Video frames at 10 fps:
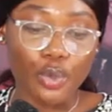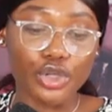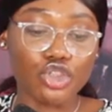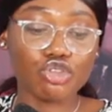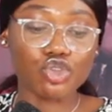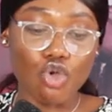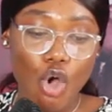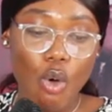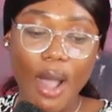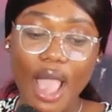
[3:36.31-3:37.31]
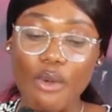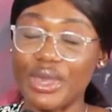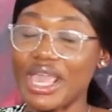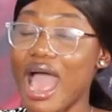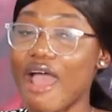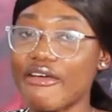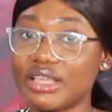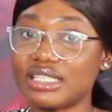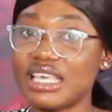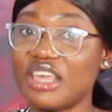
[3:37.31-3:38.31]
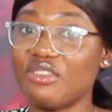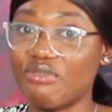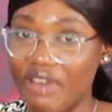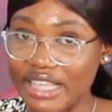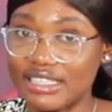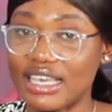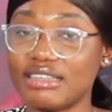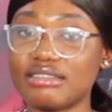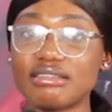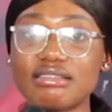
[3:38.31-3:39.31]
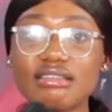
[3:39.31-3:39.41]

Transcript: We don't go where we aren't invited.